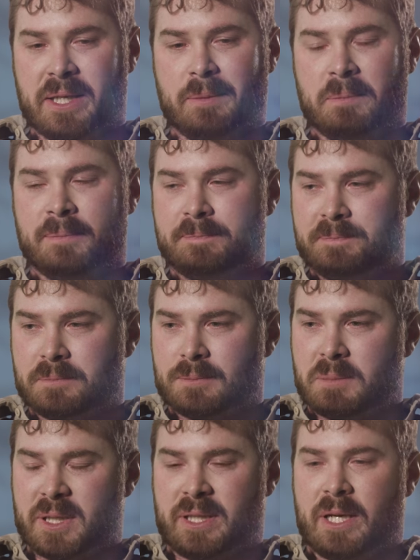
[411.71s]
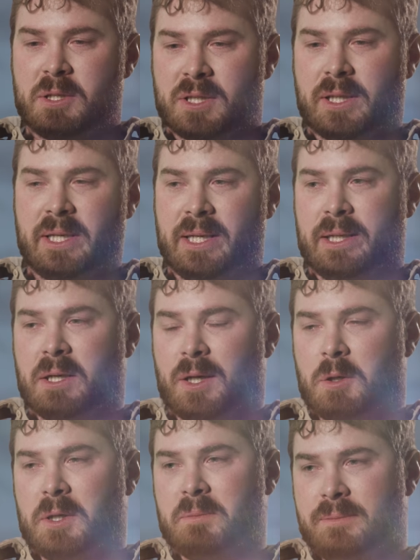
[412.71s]
them potentially getting
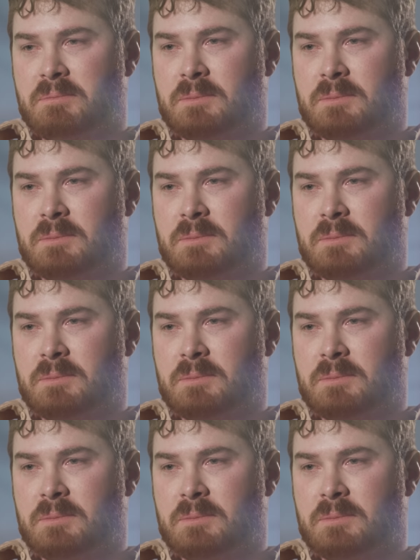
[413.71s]
hurt